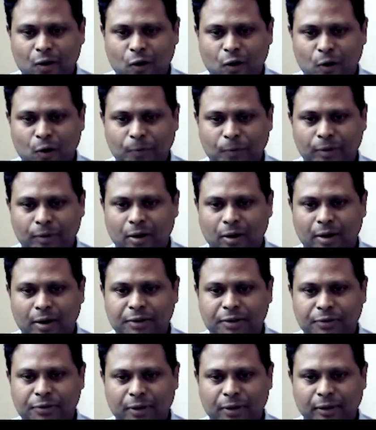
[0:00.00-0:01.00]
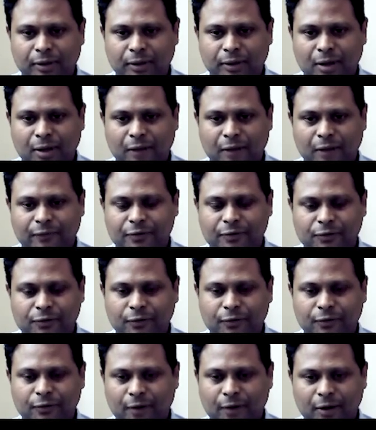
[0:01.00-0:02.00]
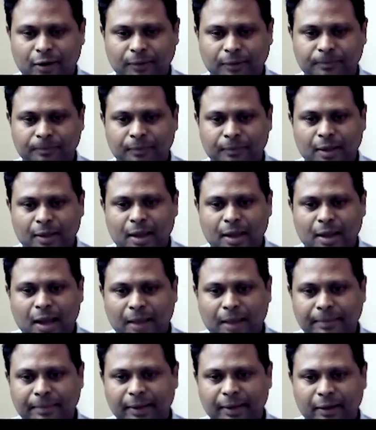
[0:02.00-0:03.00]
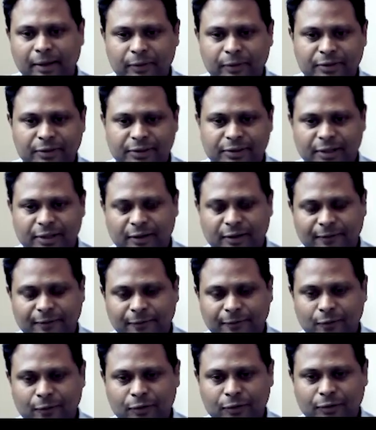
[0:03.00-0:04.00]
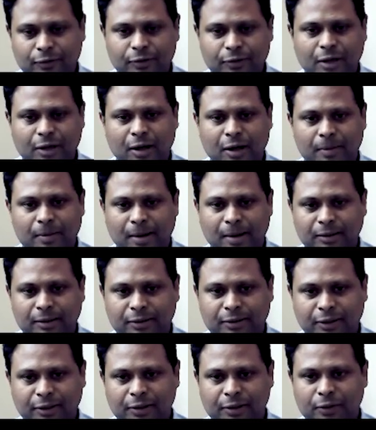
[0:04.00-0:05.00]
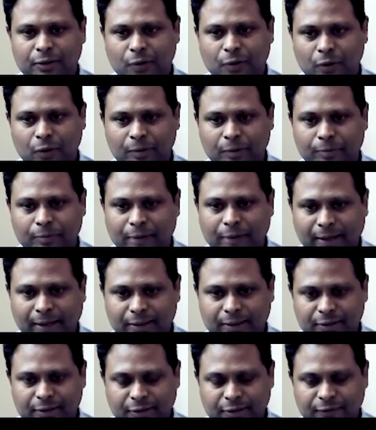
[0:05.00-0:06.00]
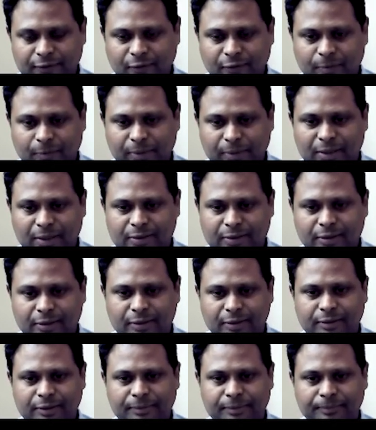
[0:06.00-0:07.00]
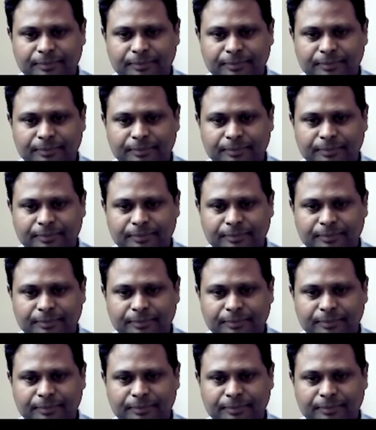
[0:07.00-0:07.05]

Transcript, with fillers: Hope you're all enjoying the conference so far. I'm here with Sarah Fluchs to talk about secure coding practices for PLCs.